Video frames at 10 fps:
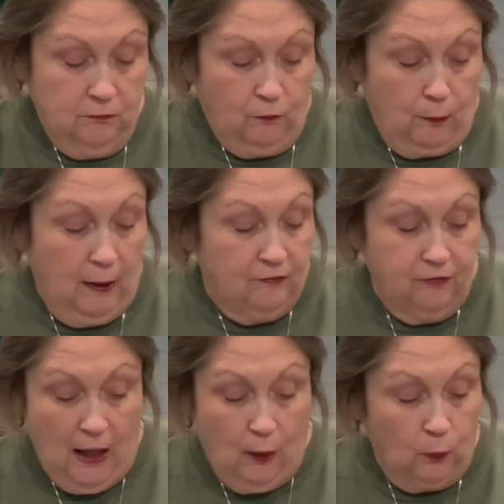for my
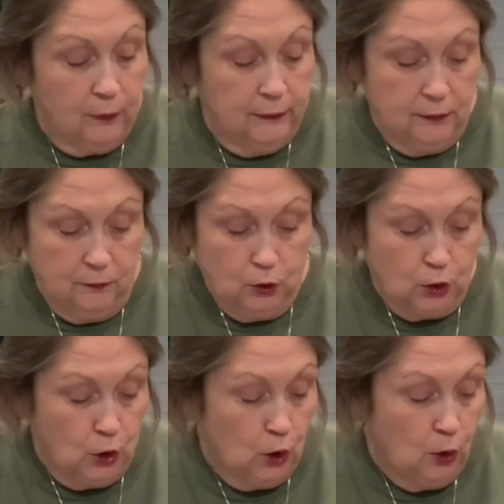flour and
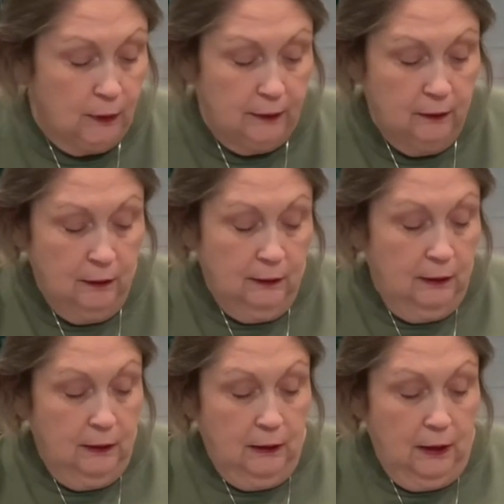sugar,
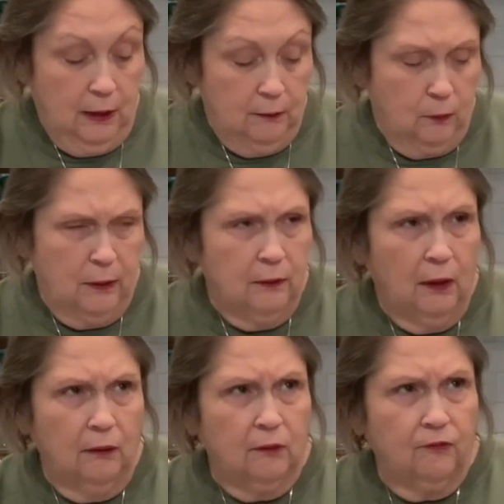and well,
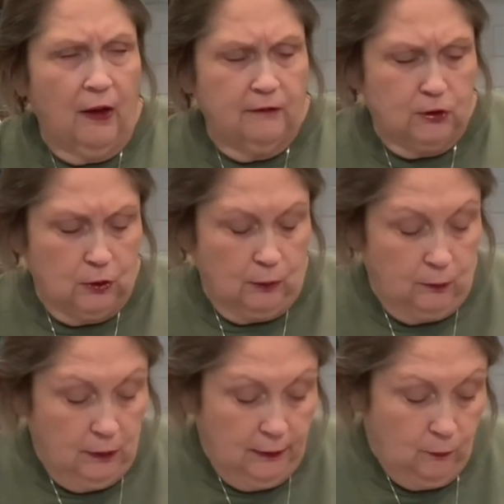I don't know if I have sugar
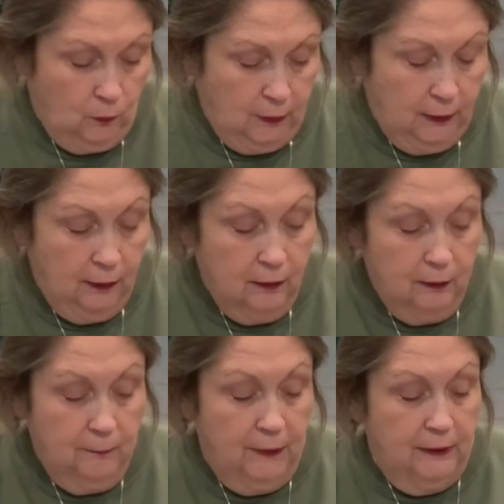really in one,
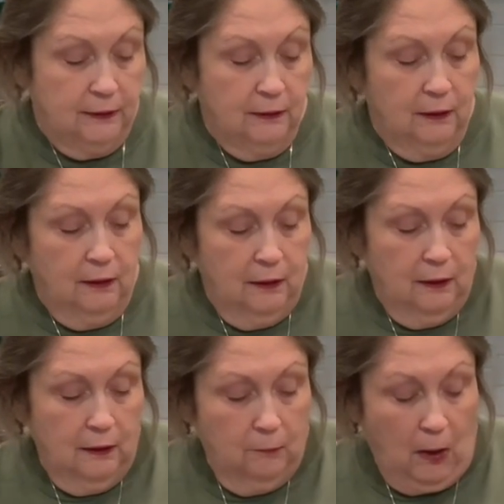but
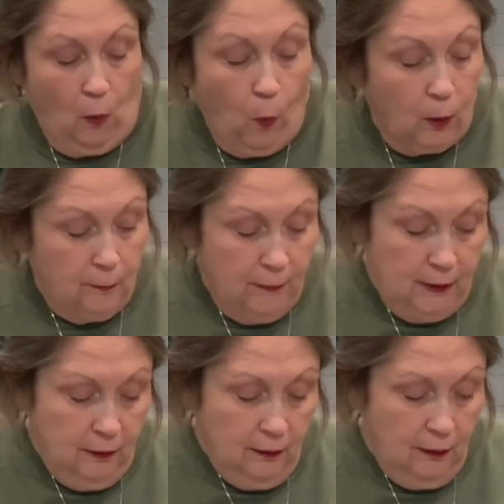my
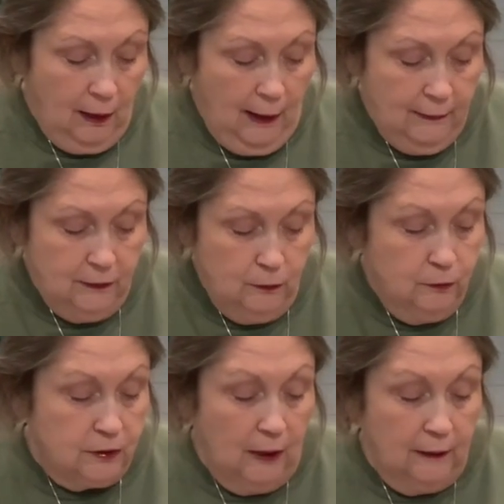cornmeal, I
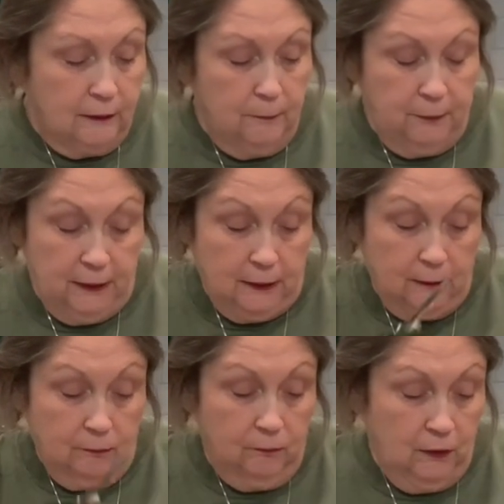use like the big,
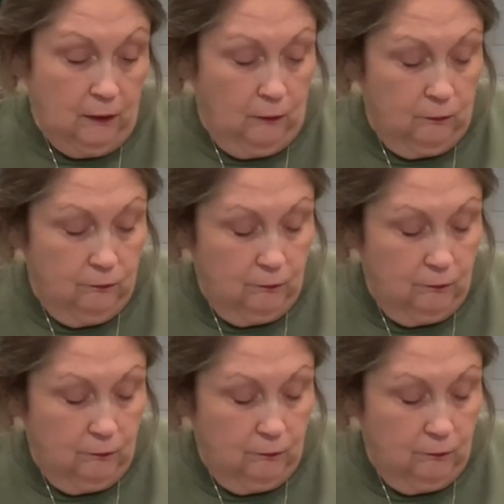you know,